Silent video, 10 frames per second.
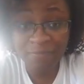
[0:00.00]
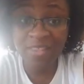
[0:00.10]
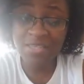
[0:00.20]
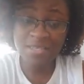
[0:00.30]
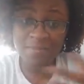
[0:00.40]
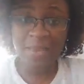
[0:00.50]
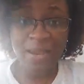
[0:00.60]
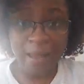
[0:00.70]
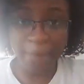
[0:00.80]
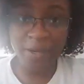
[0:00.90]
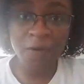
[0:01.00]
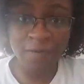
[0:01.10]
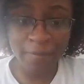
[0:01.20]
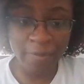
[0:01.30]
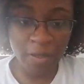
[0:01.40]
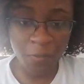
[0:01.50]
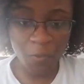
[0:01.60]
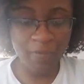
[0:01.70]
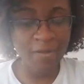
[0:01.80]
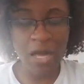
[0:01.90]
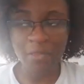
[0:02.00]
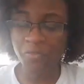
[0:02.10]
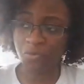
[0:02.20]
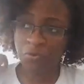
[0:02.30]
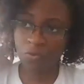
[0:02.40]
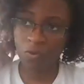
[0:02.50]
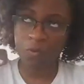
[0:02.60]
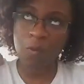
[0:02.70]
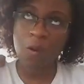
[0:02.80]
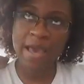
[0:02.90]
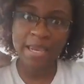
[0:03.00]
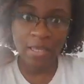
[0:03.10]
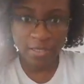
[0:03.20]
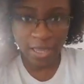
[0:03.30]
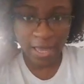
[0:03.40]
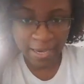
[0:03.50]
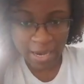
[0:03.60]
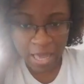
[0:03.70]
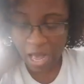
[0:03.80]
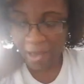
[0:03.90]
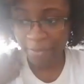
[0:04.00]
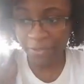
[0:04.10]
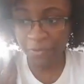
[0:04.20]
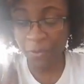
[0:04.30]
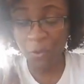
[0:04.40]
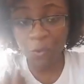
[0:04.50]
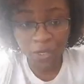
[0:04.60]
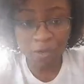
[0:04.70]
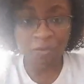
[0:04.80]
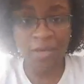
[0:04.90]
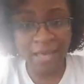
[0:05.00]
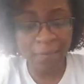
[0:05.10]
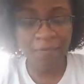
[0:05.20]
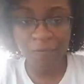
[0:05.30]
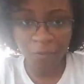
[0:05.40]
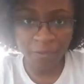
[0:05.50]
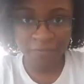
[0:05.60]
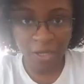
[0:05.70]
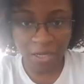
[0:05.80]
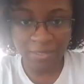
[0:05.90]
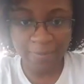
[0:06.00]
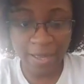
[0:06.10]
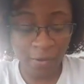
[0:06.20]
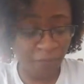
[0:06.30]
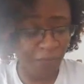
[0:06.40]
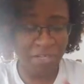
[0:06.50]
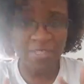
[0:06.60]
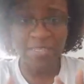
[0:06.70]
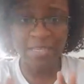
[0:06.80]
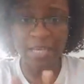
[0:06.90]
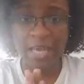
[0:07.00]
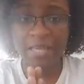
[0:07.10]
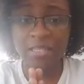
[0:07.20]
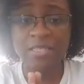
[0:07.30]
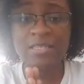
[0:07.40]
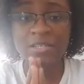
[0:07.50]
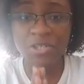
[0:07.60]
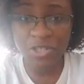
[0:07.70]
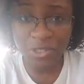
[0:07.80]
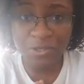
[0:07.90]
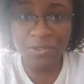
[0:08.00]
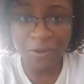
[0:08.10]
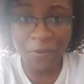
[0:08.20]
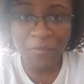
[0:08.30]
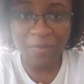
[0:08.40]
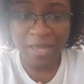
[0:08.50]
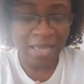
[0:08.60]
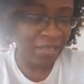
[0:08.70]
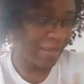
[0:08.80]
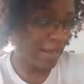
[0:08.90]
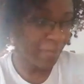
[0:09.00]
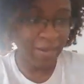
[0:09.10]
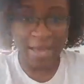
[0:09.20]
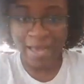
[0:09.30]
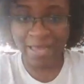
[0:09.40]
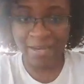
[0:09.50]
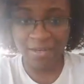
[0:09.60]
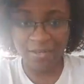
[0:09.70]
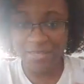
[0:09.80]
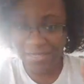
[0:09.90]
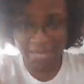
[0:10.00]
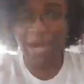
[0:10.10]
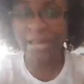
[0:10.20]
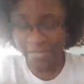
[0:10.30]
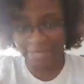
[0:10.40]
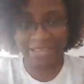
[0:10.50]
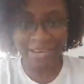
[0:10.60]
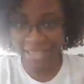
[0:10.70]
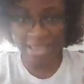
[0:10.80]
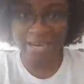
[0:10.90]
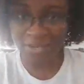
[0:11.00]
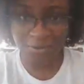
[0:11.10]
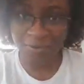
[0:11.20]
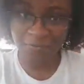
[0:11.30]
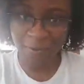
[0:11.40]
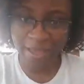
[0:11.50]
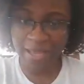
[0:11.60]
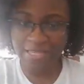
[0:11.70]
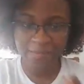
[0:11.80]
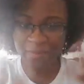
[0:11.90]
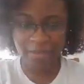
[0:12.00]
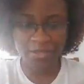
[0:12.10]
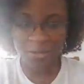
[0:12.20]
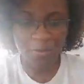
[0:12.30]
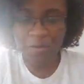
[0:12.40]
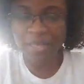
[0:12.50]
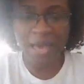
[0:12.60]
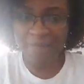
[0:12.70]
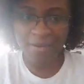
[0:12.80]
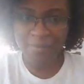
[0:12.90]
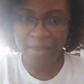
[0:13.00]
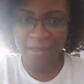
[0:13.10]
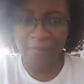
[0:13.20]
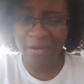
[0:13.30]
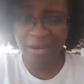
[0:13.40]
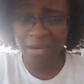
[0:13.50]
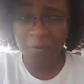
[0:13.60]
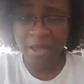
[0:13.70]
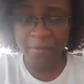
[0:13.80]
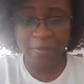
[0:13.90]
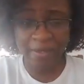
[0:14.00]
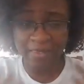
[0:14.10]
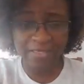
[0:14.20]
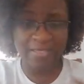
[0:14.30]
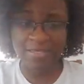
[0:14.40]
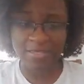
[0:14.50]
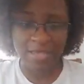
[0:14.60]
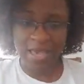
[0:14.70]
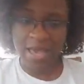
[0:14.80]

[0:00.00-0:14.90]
This is Make It Happen November. We've gone through quite a lot. I'm gonna do a quick recap of what we've talked about. Firstly, this is a chill scope. Like, I'm not done in any sort of way. I typically don't really have any makeup on anyway, but this is